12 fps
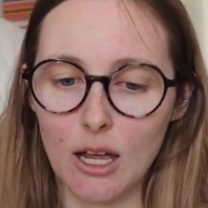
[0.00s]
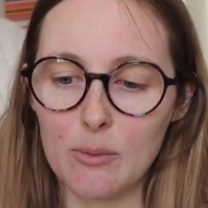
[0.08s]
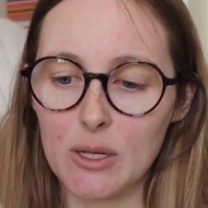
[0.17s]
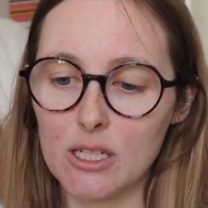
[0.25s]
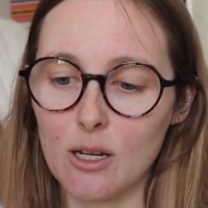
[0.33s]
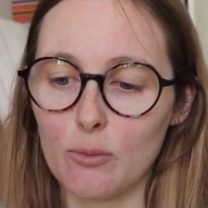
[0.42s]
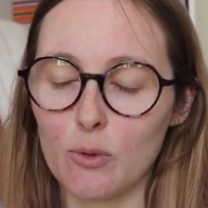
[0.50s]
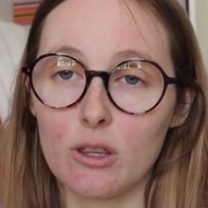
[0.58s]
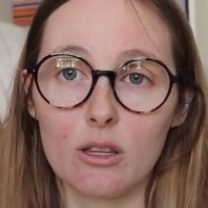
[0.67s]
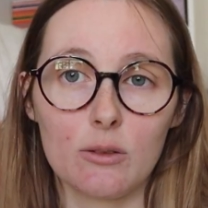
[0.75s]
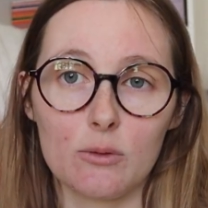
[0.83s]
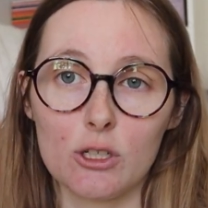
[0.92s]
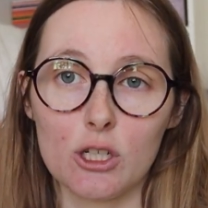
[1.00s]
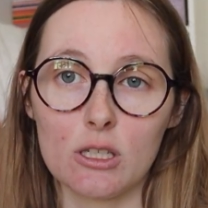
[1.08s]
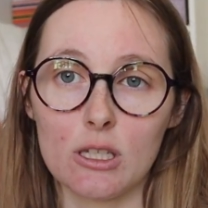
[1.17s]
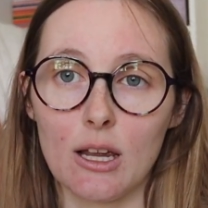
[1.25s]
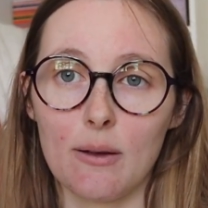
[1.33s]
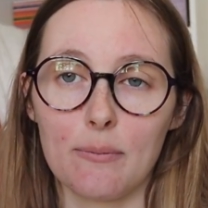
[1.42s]
I picked up, which
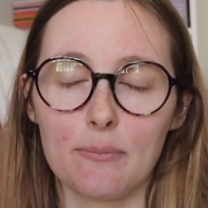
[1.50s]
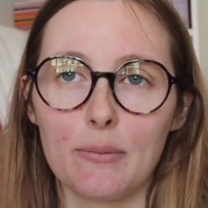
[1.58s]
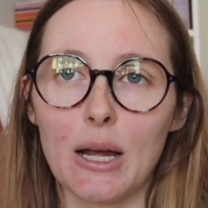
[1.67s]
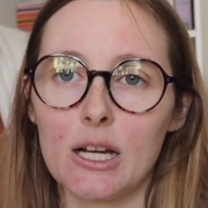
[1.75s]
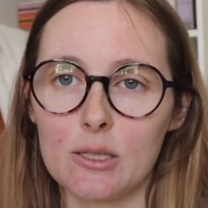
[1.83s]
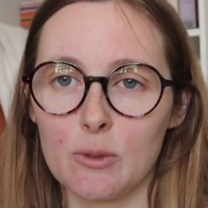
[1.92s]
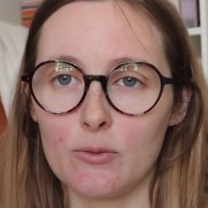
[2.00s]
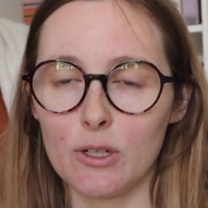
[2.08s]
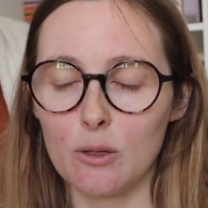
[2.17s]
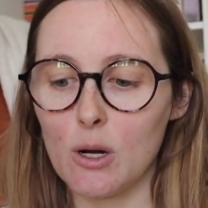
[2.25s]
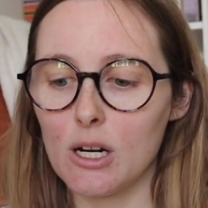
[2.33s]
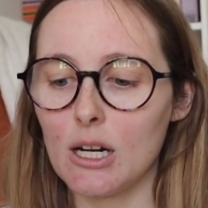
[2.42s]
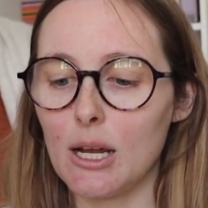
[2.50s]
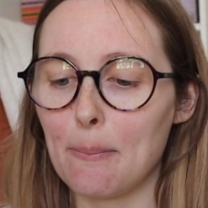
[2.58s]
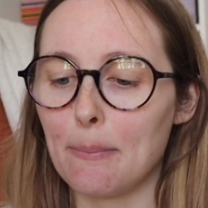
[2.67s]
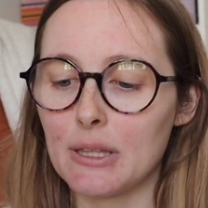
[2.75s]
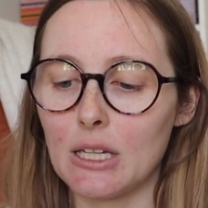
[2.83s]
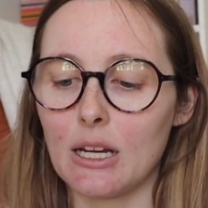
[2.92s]
is like my husband really wanted
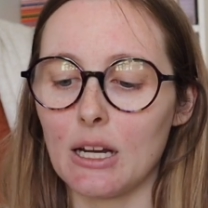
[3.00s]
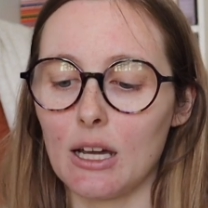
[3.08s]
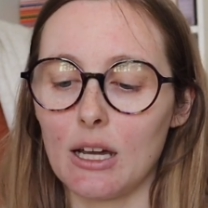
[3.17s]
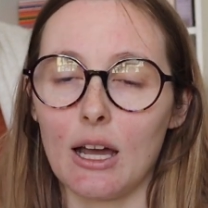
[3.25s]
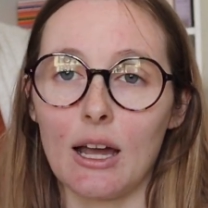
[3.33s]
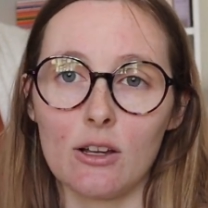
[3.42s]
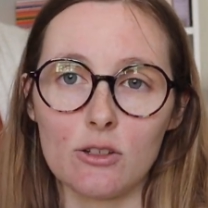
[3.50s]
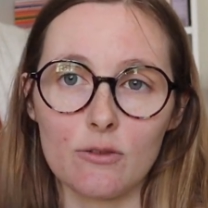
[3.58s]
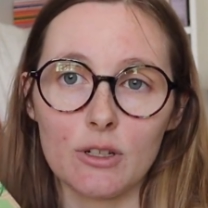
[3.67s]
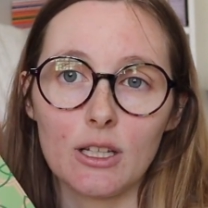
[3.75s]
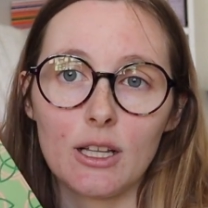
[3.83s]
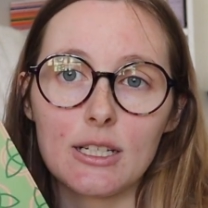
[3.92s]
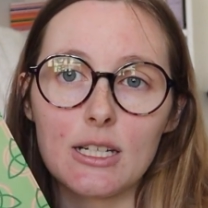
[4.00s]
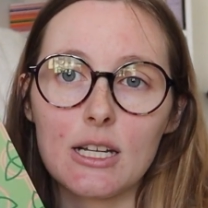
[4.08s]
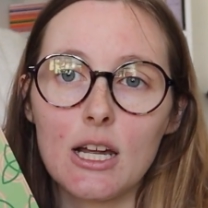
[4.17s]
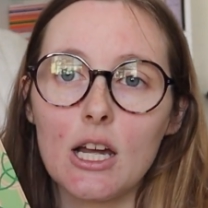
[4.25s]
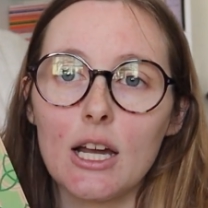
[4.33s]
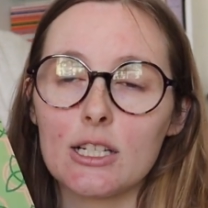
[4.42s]
it, but then I also really liked
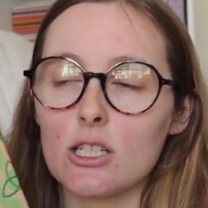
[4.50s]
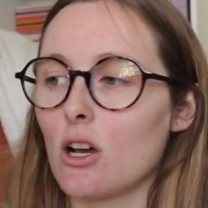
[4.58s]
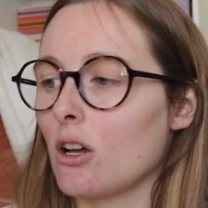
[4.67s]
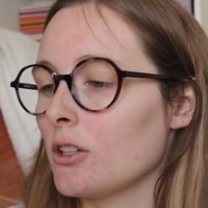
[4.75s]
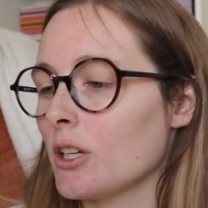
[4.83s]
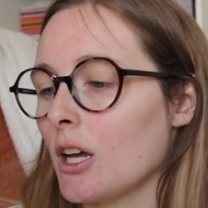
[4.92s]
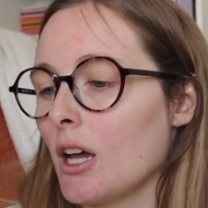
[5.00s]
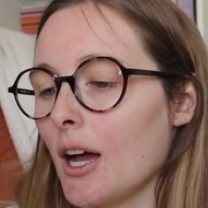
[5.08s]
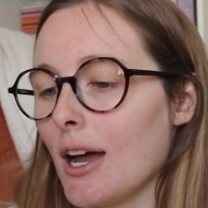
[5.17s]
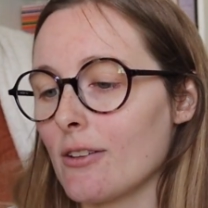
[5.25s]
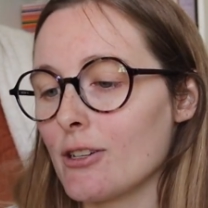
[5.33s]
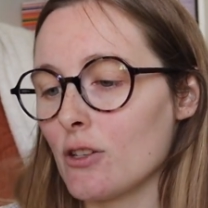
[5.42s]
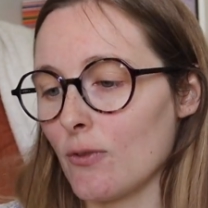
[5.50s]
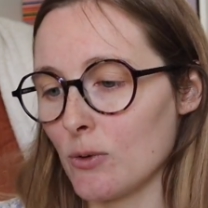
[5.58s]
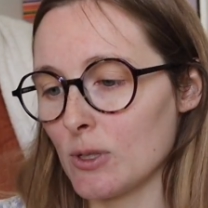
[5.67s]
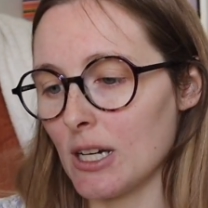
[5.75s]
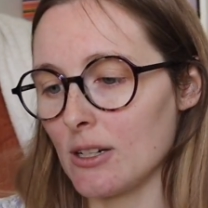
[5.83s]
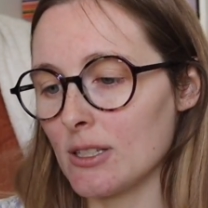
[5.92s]
it. It's called Irish
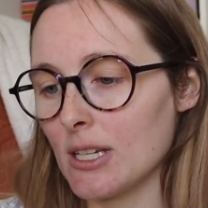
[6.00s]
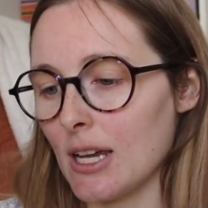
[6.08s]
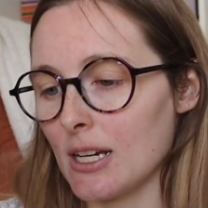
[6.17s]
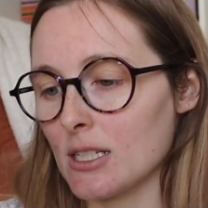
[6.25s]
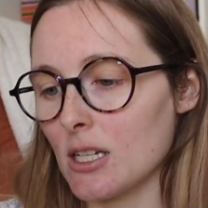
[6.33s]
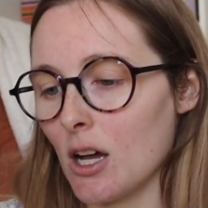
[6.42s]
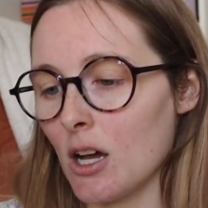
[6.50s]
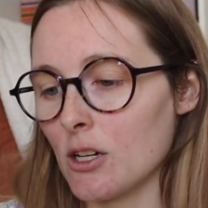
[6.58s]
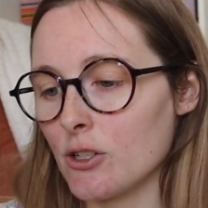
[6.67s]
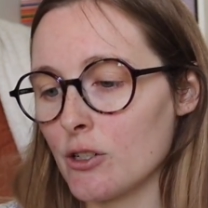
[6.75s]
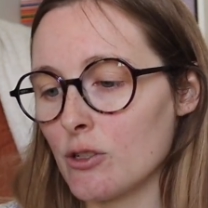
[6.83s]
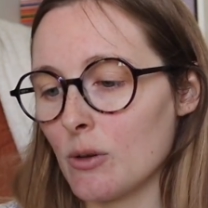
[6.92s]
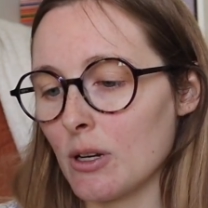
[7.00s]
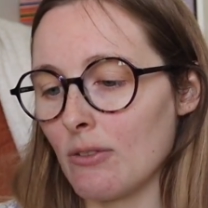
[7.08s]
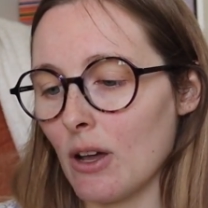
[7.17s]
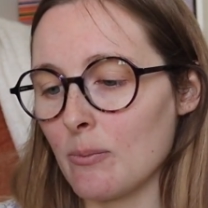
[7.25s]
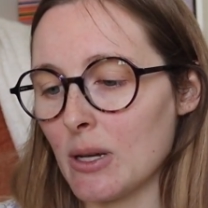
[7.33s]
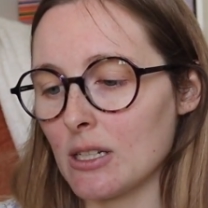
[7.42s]
Folktales, and it's
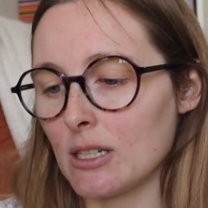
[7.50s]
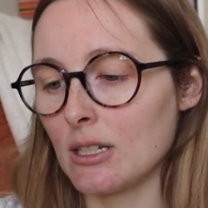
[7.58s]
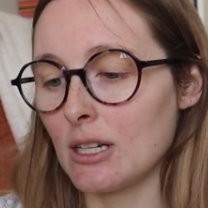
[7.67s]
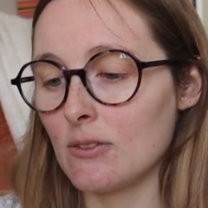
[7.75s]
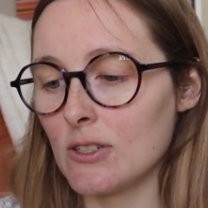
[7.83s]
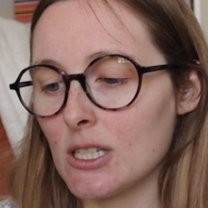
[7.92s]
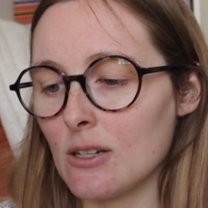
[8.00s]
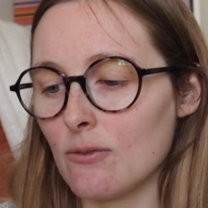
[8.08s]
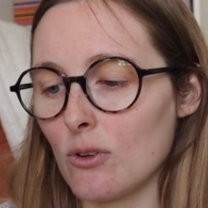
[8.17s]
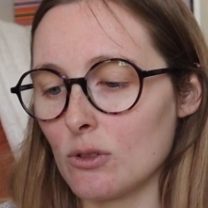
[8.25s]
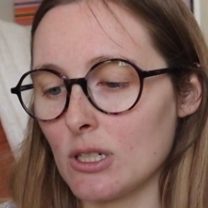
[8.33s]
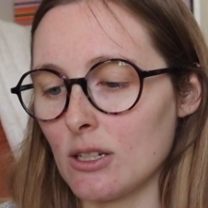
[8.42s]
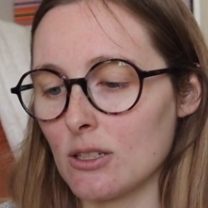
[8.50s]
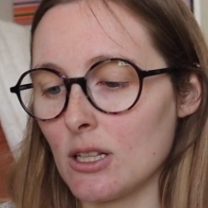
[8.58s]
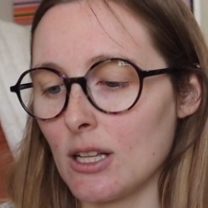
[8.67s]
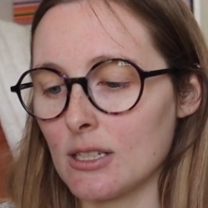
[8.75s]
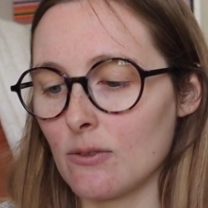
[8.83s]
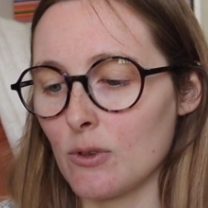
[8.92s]
125 magnificent folktales
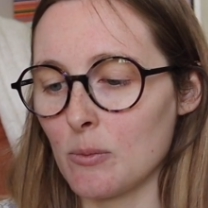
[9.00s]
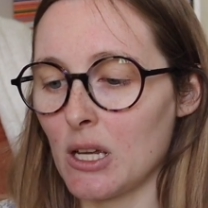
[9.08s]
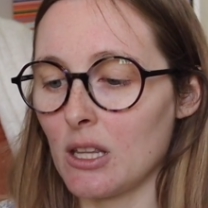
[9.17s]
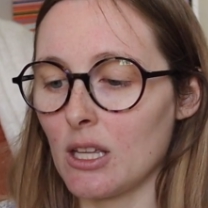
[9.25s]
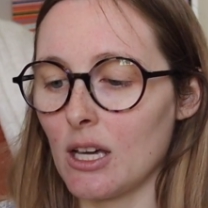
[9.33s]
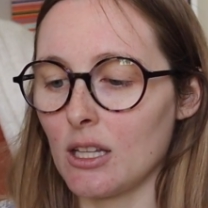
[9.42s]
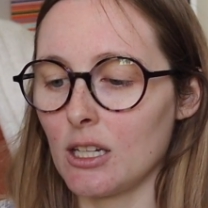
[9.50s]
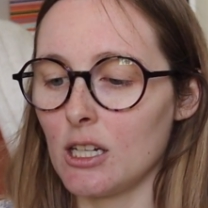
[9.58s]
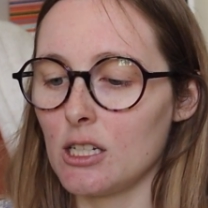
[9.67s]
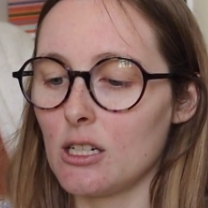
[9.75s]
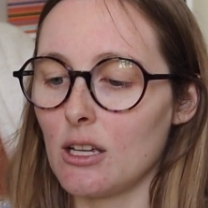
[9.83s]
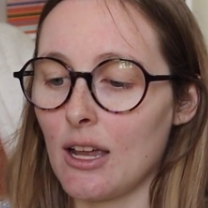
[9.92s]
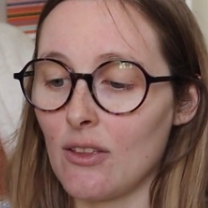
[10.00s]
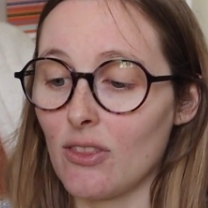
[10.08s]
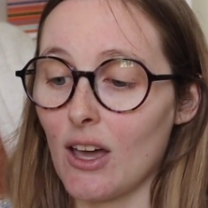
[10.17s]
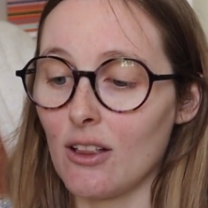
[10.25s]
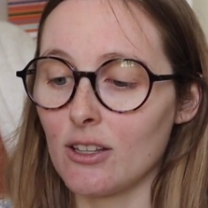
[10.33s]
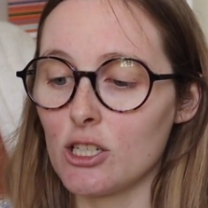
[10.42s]
collected from
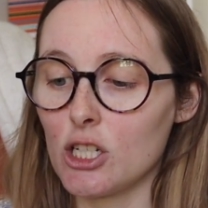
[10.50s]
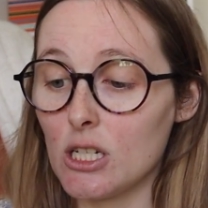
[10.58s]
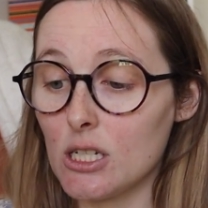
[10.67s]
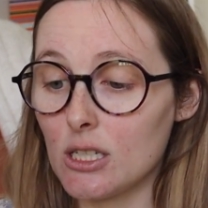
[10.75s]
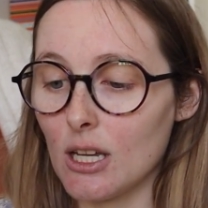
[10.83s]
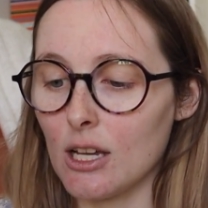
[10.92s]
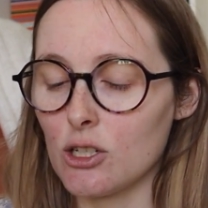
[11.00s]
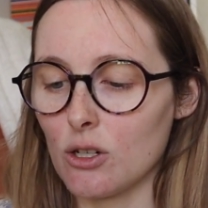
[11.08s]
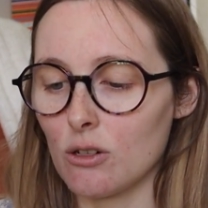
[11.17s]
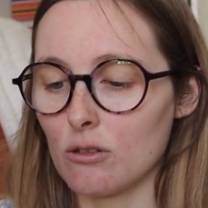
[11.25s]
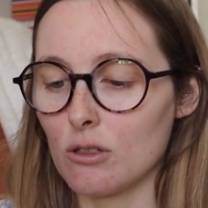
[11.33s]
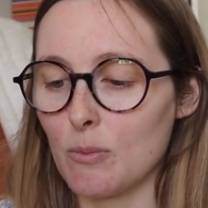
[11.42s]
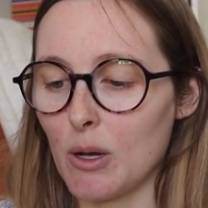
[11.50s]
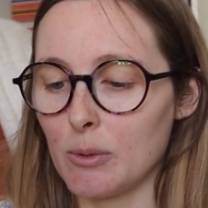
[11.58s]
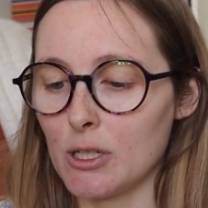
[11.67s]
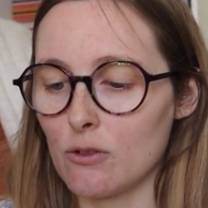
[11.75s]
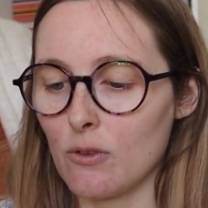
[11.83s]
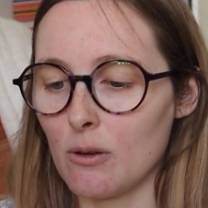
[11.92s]
anthologies and journals
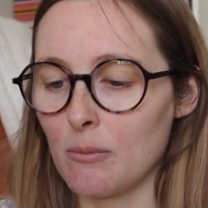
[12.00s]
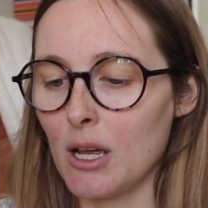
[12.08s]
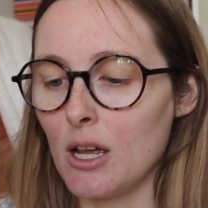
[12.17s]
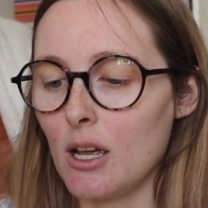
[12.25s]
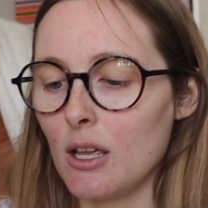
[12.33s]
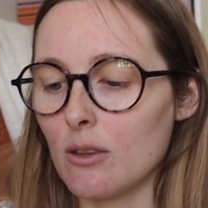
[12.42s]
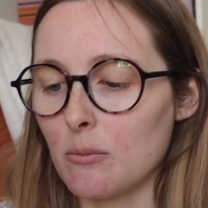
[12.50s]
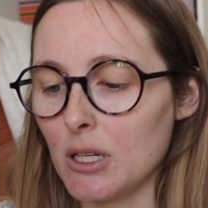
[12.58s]
published from the